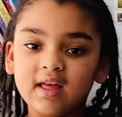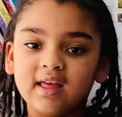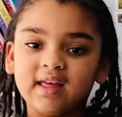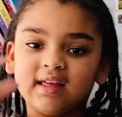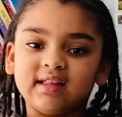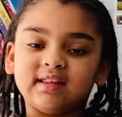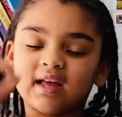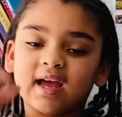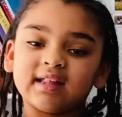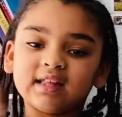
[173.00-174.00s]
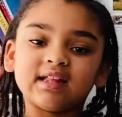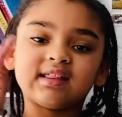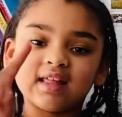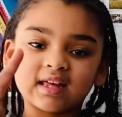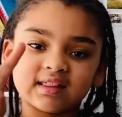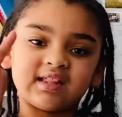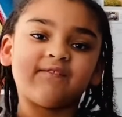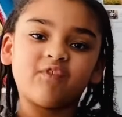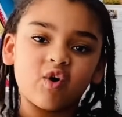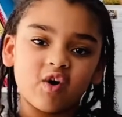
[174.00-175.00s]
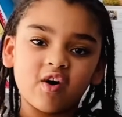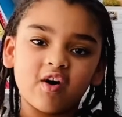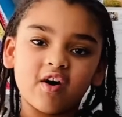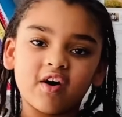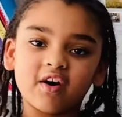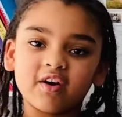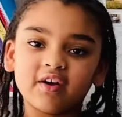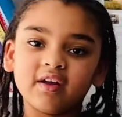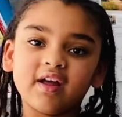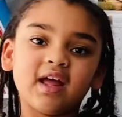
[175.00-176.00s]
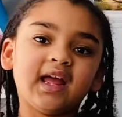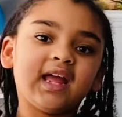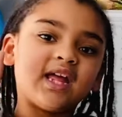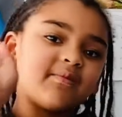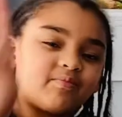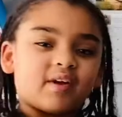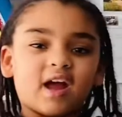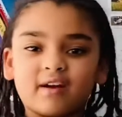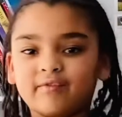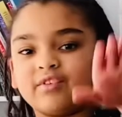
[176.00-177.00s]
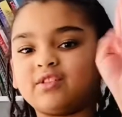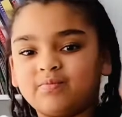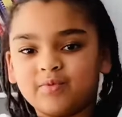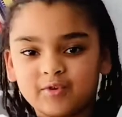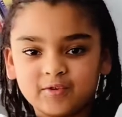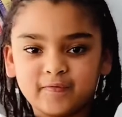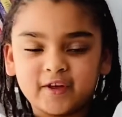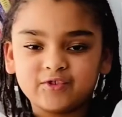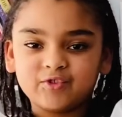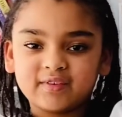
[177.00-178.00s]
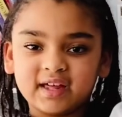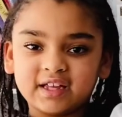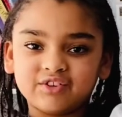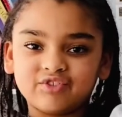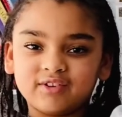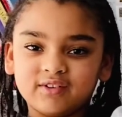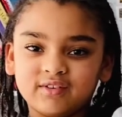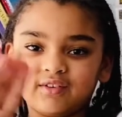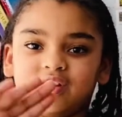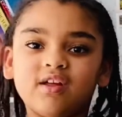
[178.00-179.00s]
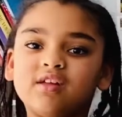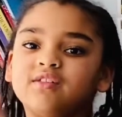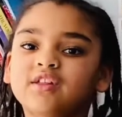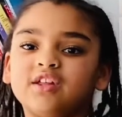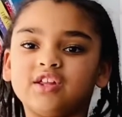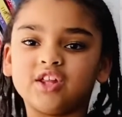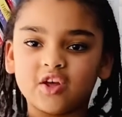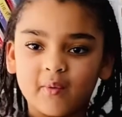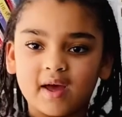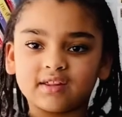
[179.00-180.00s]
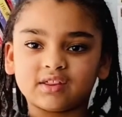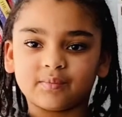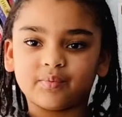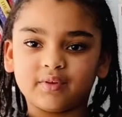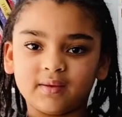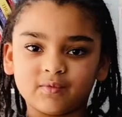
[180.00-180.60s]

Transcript: in 1964 in Brown v. Board of Education. The U.S. Supreme